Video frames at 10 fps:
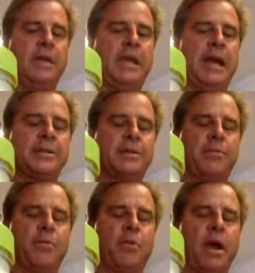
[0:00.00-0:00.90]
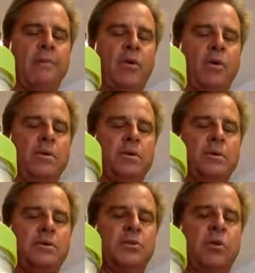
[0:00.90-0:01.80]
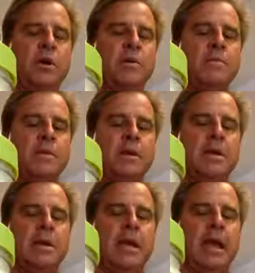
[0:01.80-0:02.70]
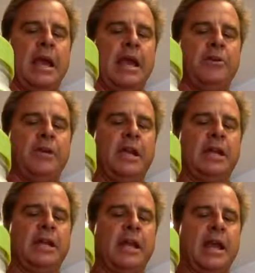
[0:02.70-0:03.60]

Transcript: He has a Primal store, and you can get it.